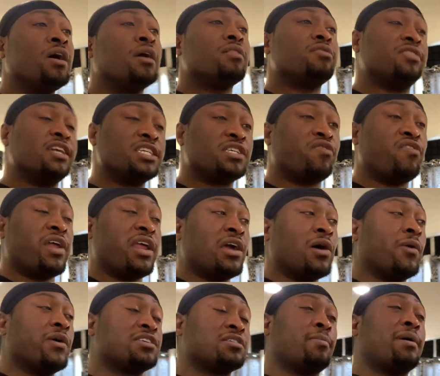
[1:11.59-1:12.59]
This
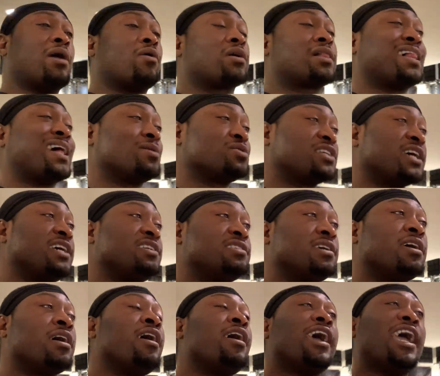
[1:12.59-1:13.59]
video is about clout
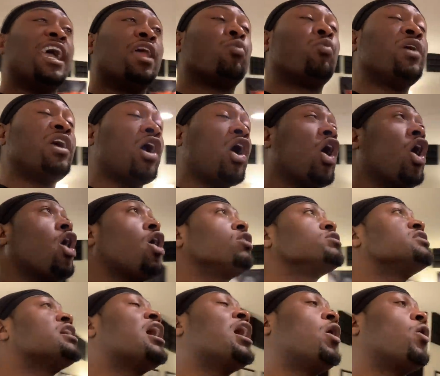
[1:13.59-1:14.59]
chasing, and we all
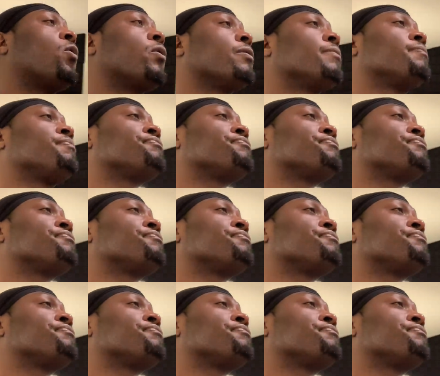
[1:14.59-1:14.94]
know